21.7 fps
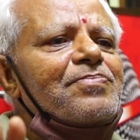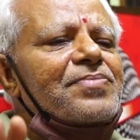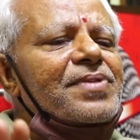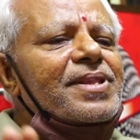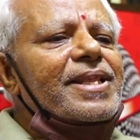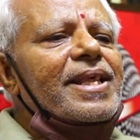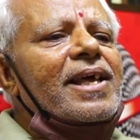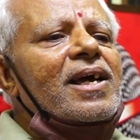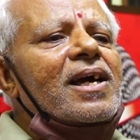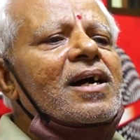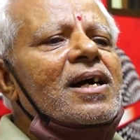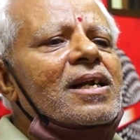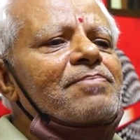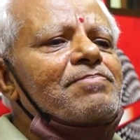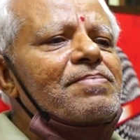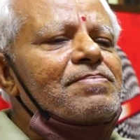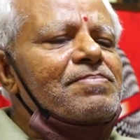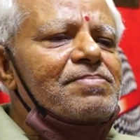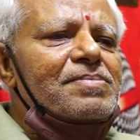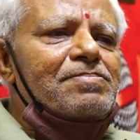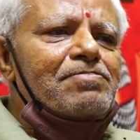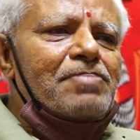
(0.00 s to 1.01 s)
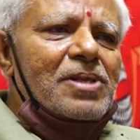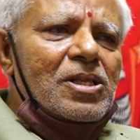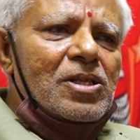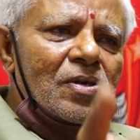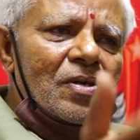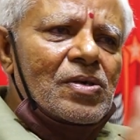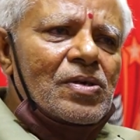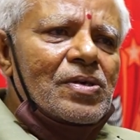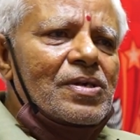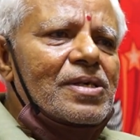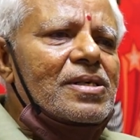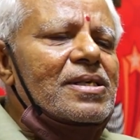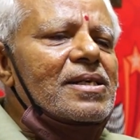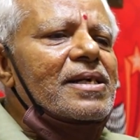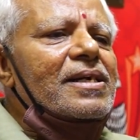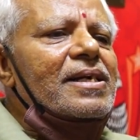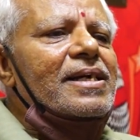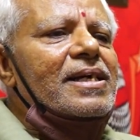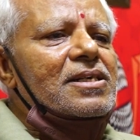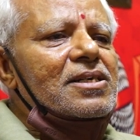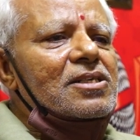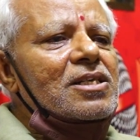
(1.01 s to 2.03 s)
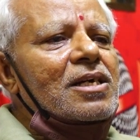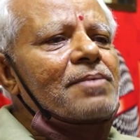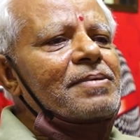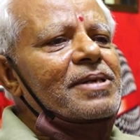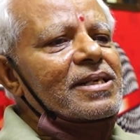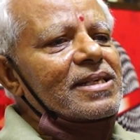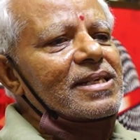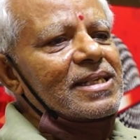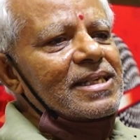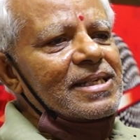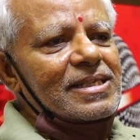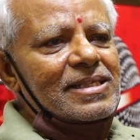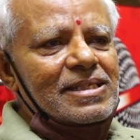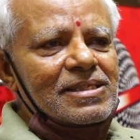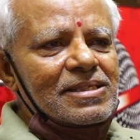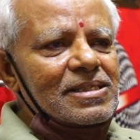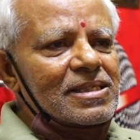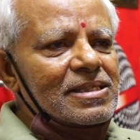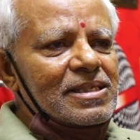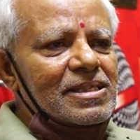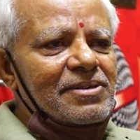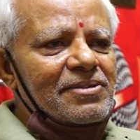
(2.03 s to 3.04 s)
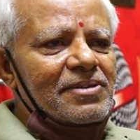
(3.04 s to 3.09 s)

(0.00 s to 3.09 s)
they are below economic condition.